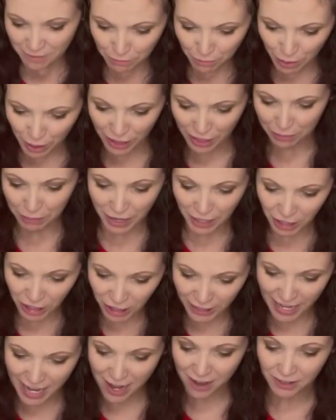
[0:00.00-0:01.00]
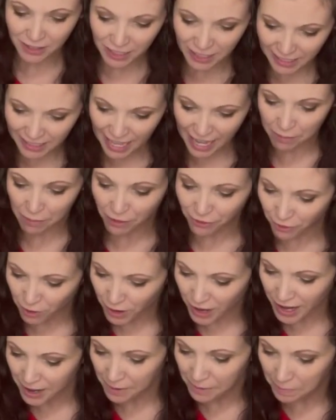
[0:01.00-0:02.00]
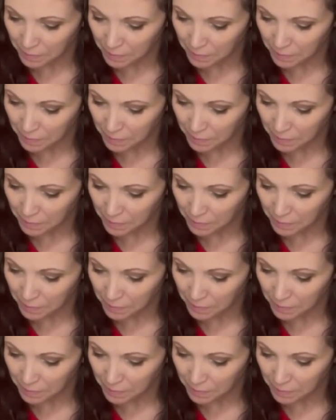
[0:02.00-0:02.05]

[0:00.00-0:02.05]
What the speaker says: Put the pressure down just like before.